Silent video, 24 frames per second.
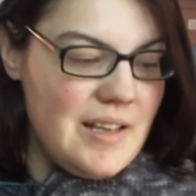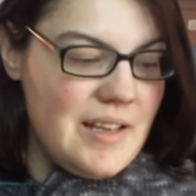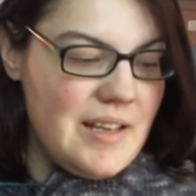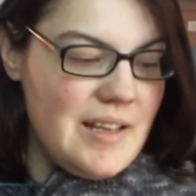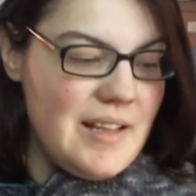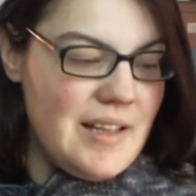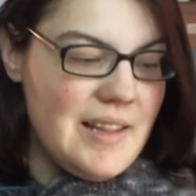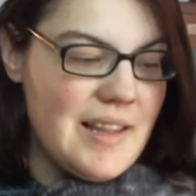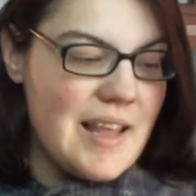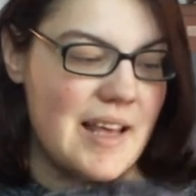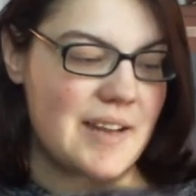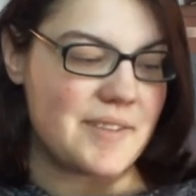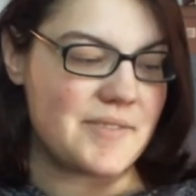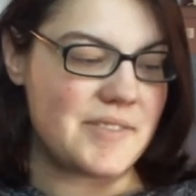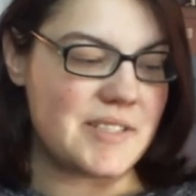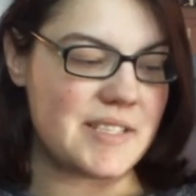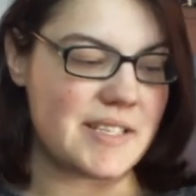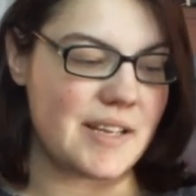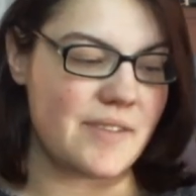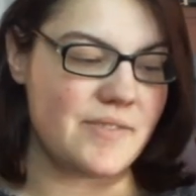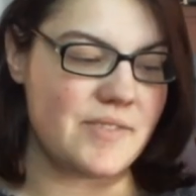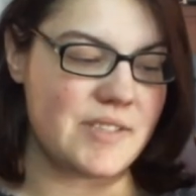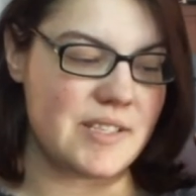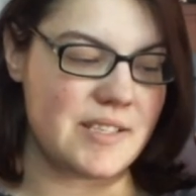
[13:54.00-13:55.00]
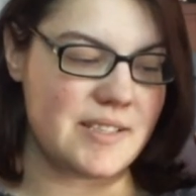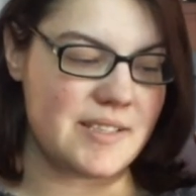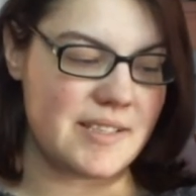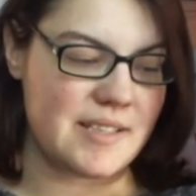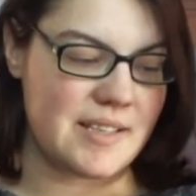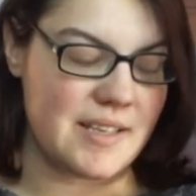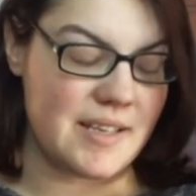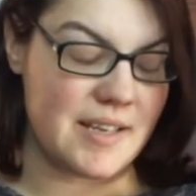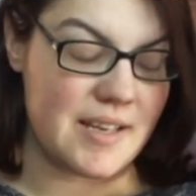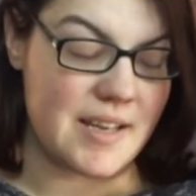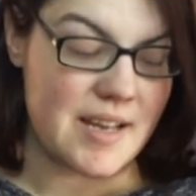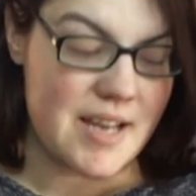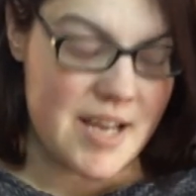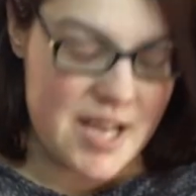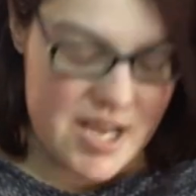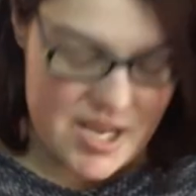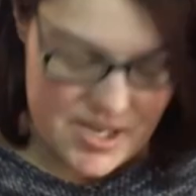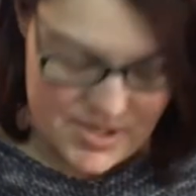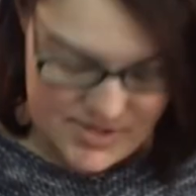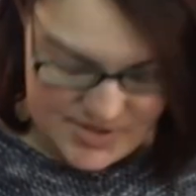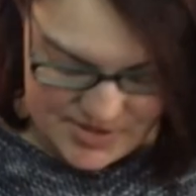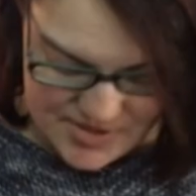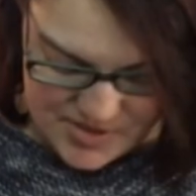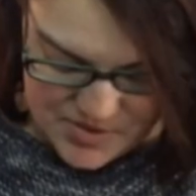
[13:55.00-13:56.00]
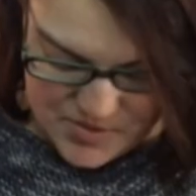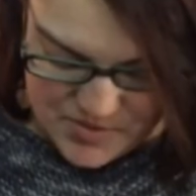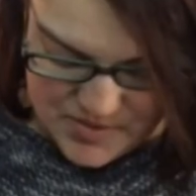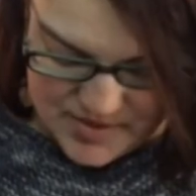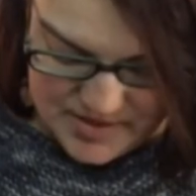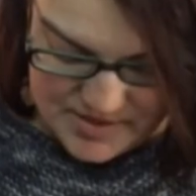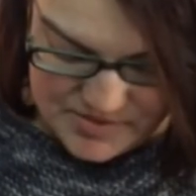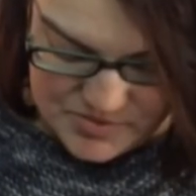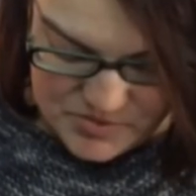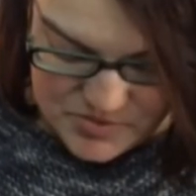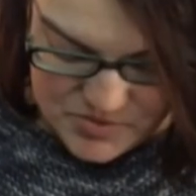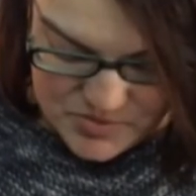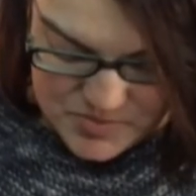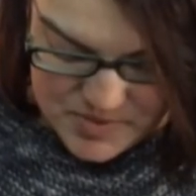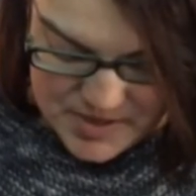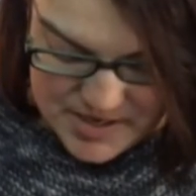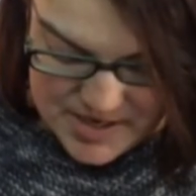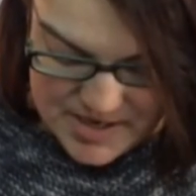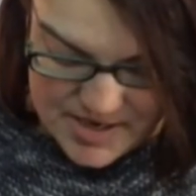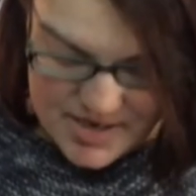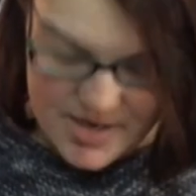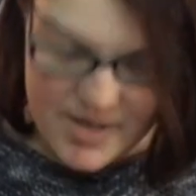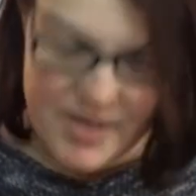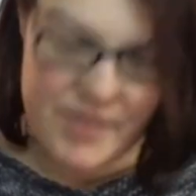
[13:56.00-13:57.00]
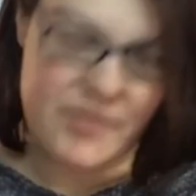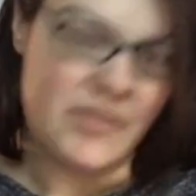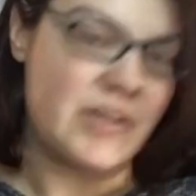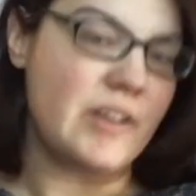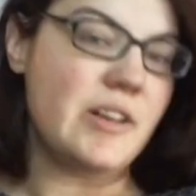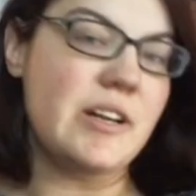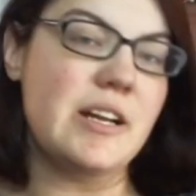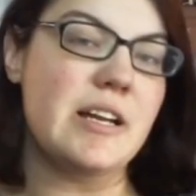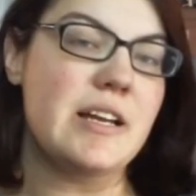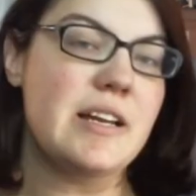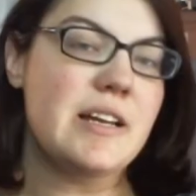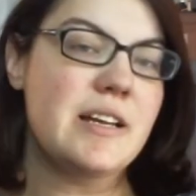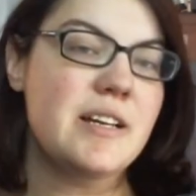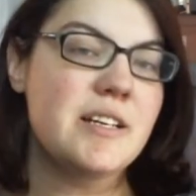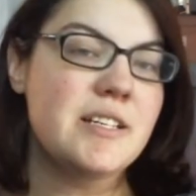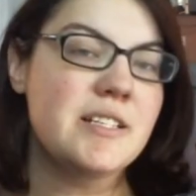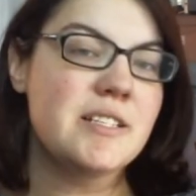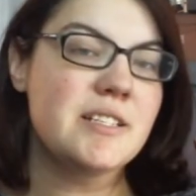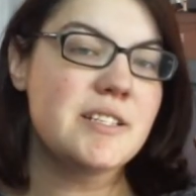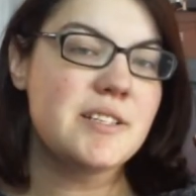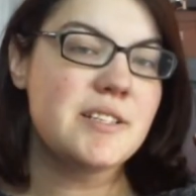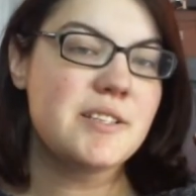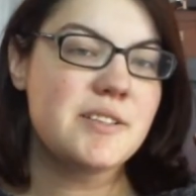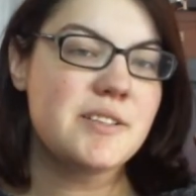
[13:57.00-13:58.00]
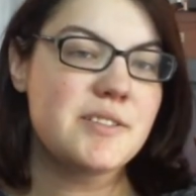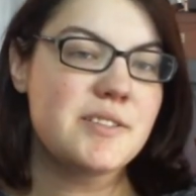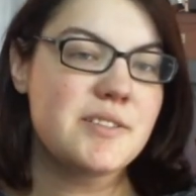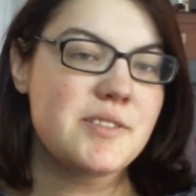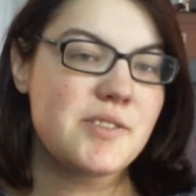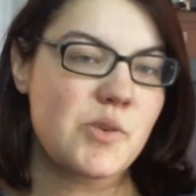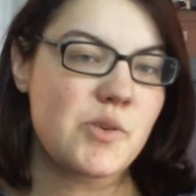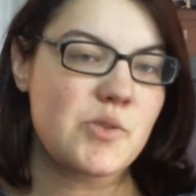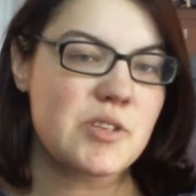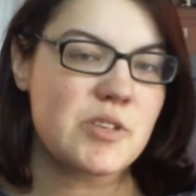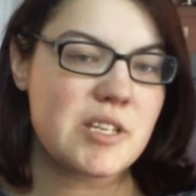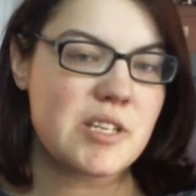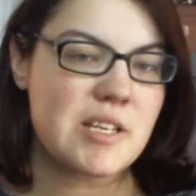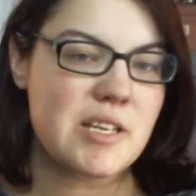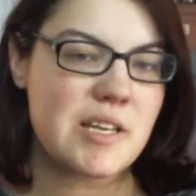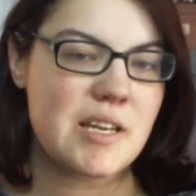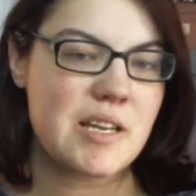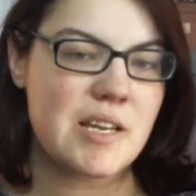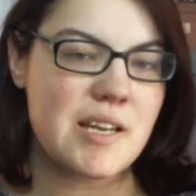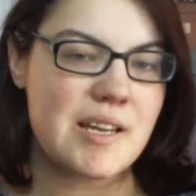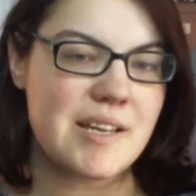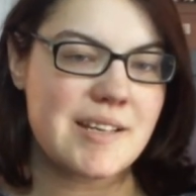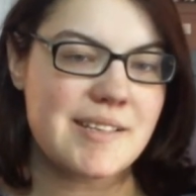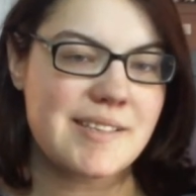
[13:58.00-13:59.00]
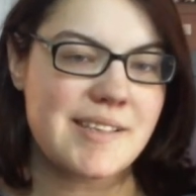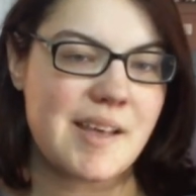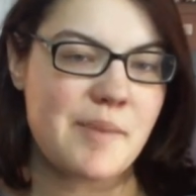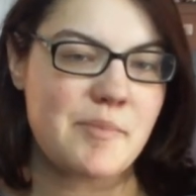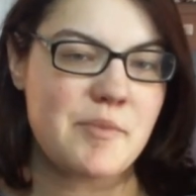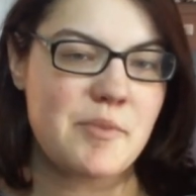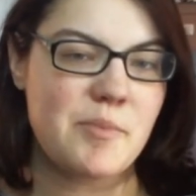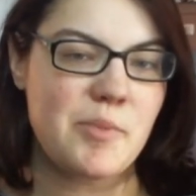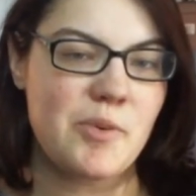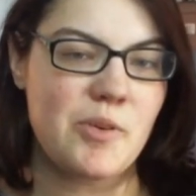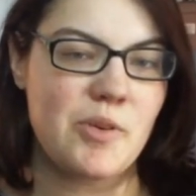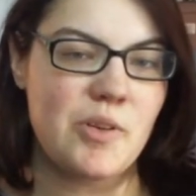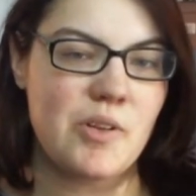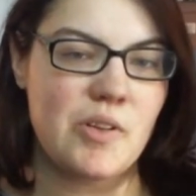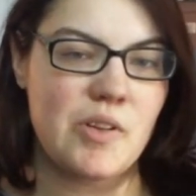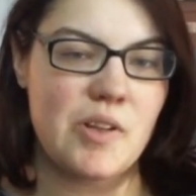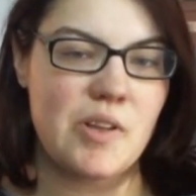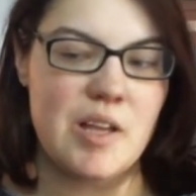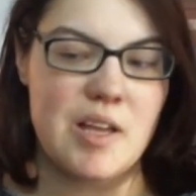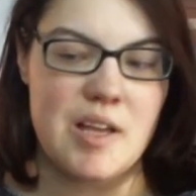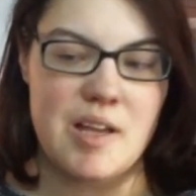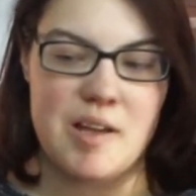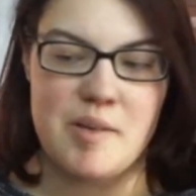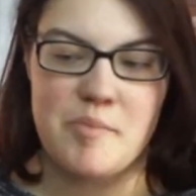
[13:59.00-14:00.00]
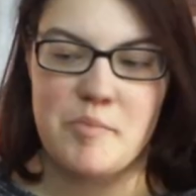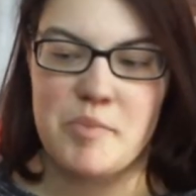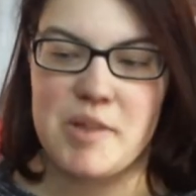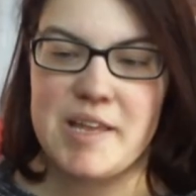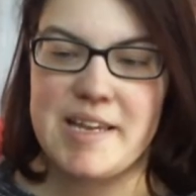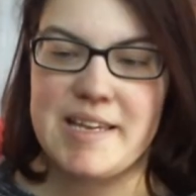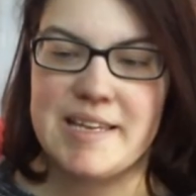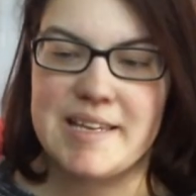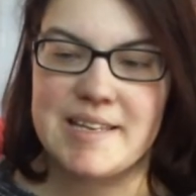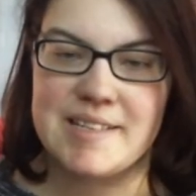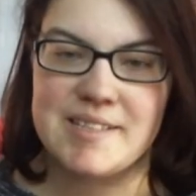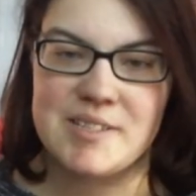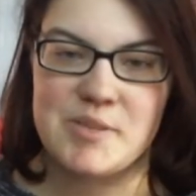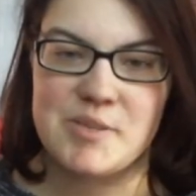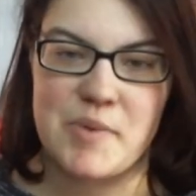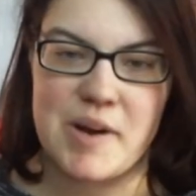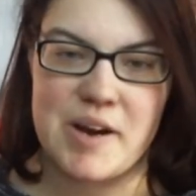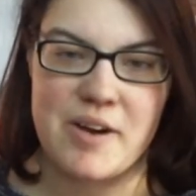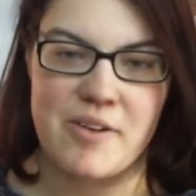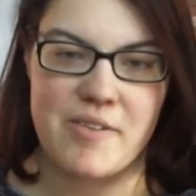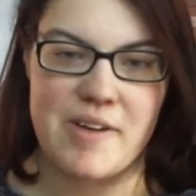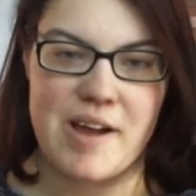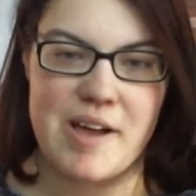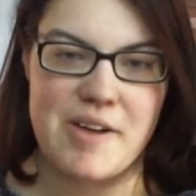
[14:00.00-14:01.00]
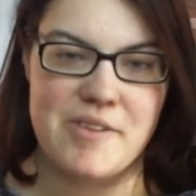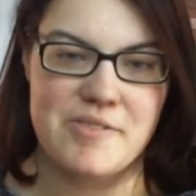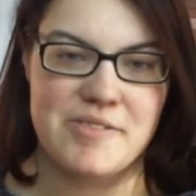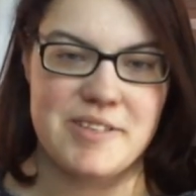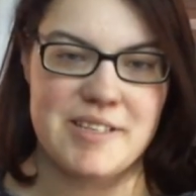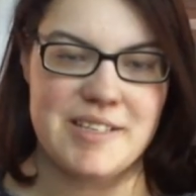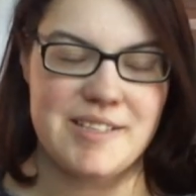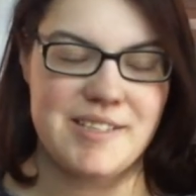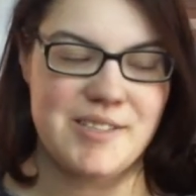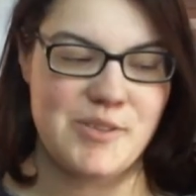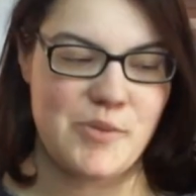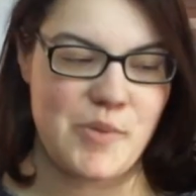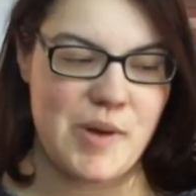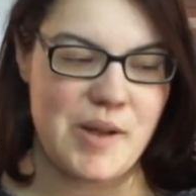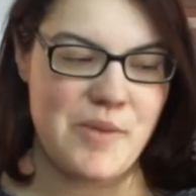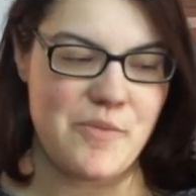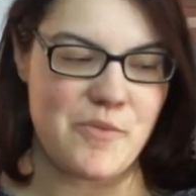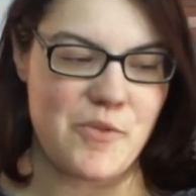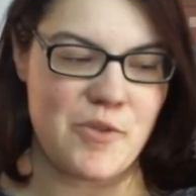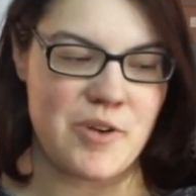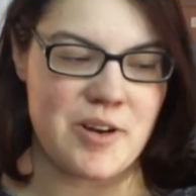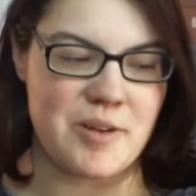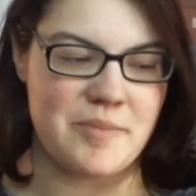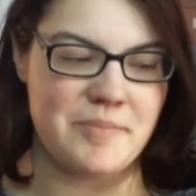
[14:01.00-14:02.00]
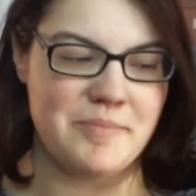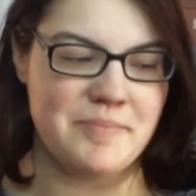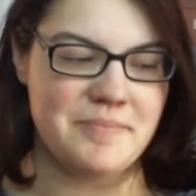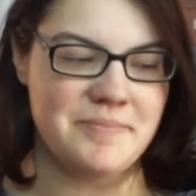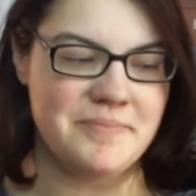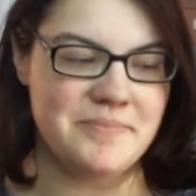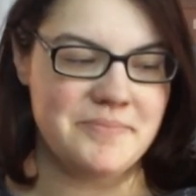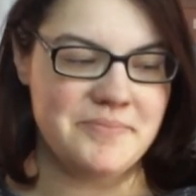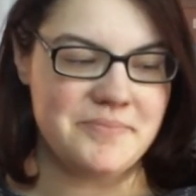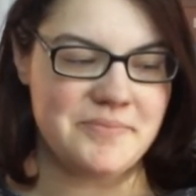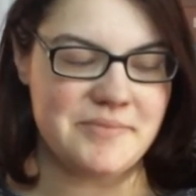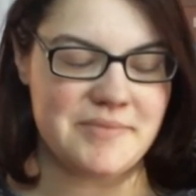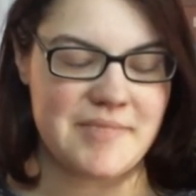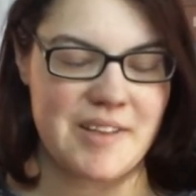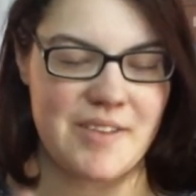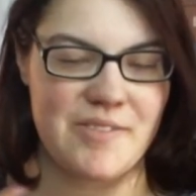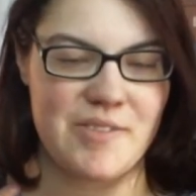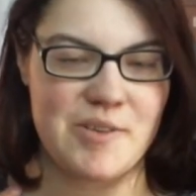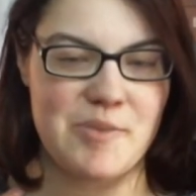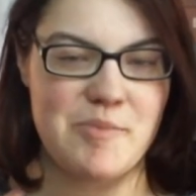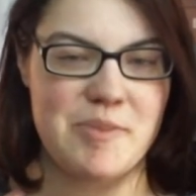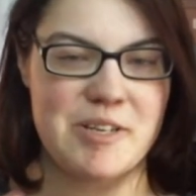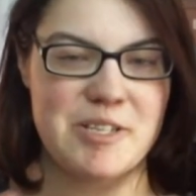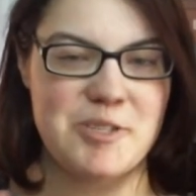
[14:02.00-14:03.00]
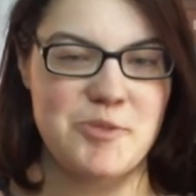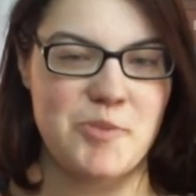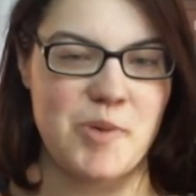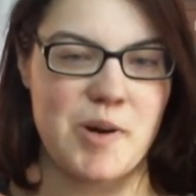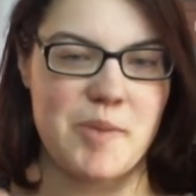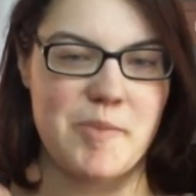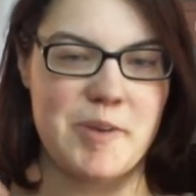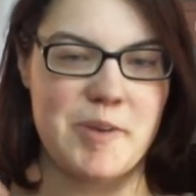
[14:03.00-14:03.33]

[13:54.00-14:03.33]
a lot of stuff to see. So this will be a very socially acceptable blanket to wear around. It's quite warm. I feel much warmer